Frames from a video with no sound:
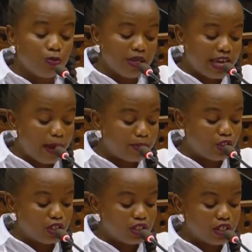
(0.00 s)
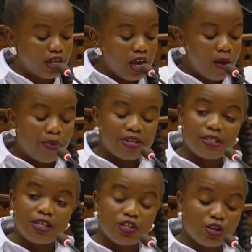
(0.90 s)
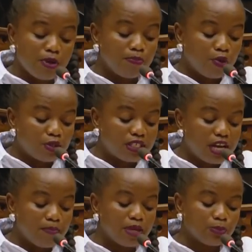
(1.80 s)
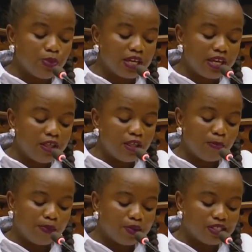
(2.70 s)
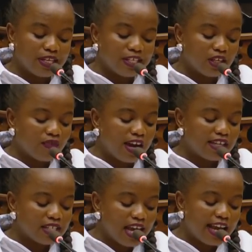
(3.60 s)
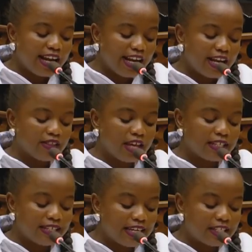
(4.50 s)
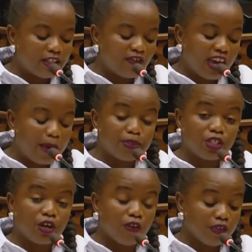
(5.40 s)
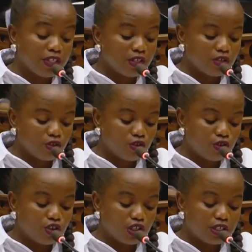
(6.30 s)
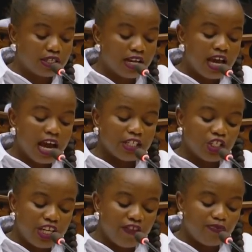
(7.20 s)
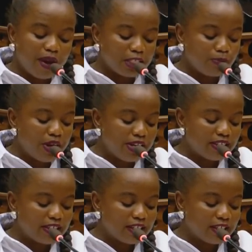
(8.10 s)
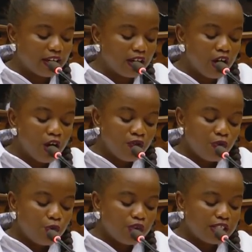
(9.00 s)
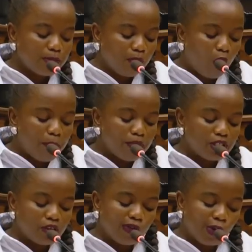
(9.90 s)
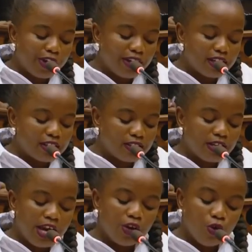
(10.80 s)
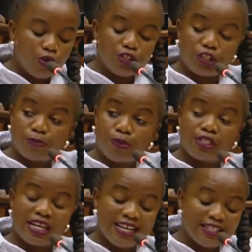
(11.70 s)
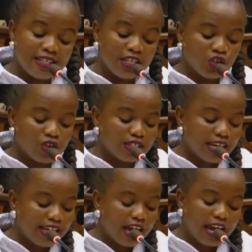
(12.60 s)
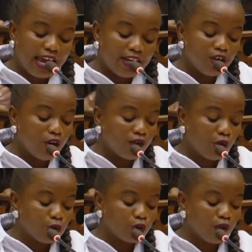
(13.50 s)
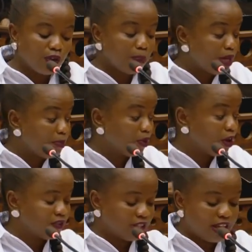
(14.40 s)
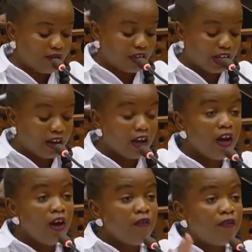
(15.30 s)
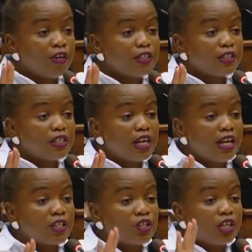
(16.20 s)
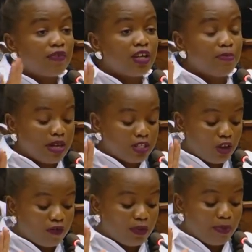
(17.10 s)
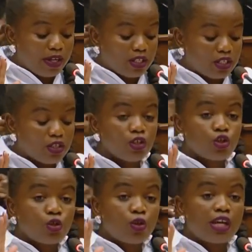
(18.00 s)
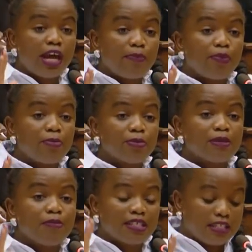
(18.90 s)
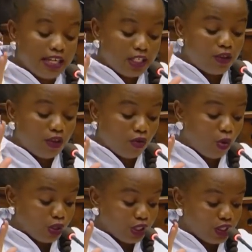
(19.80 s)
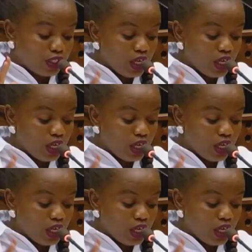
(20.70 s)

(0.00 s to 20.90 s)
to be captured. President Ramaphosa must begin the process of untangling the executive capture of these institutions, achieved by his predecessor through the deployment of loyalists in order to put his interests ahead of those of the people of South Africa. First, and it's not even a matter of debate, Sean Abrams must hit the road.